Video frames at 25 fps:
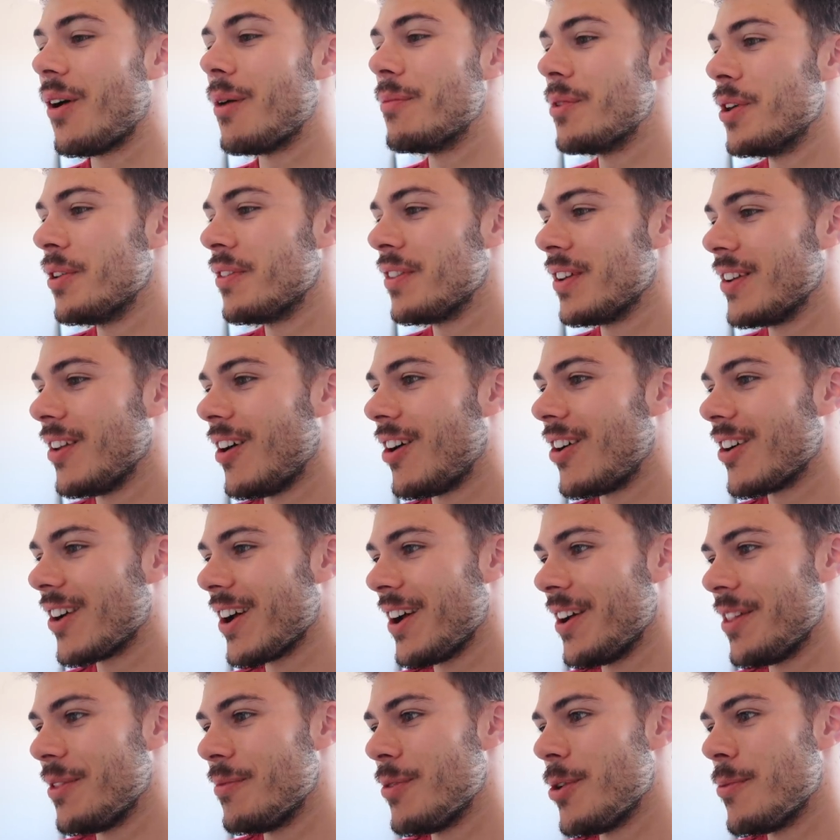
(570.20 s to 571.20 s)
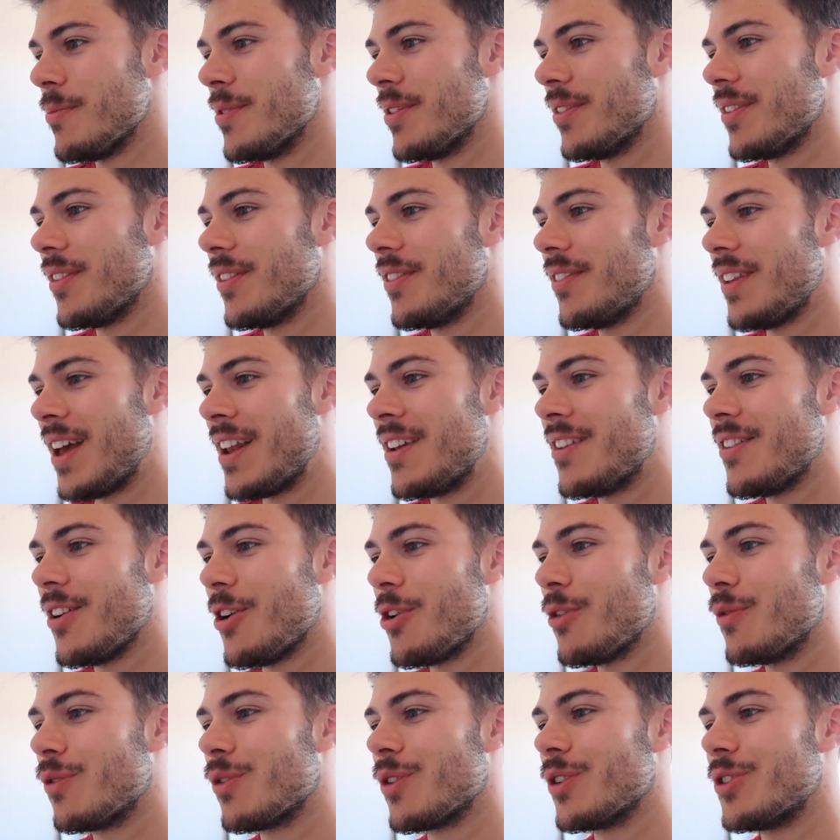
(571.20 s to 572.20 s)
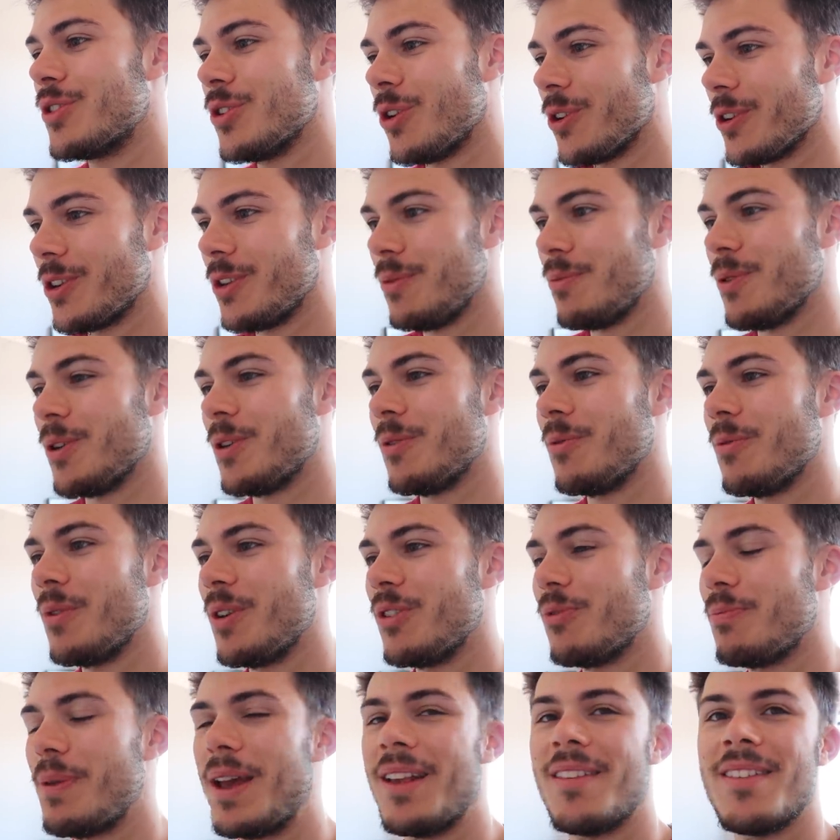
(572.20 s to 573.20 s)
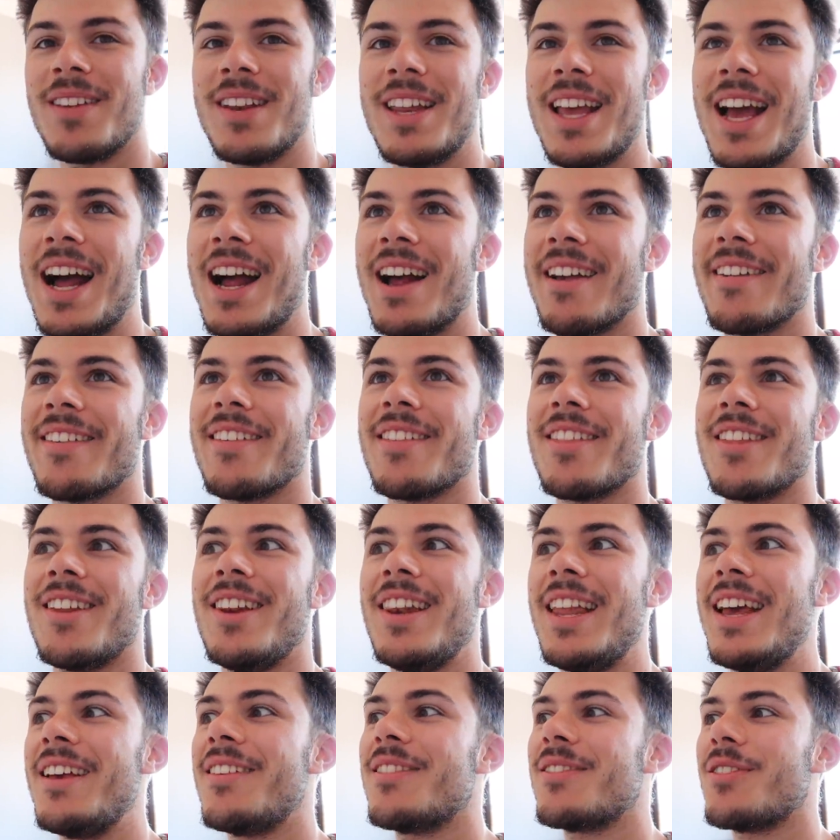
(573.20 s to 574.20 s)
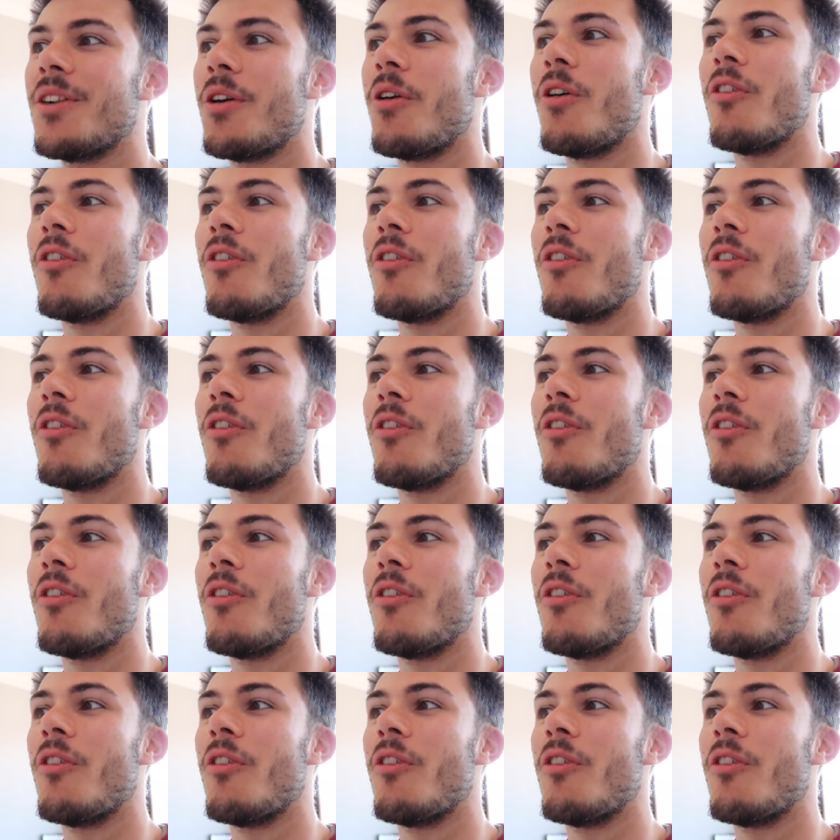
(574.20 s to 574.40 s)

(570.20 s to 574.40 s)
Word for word: I'm using Lark at the moment to send over a document which basically has the list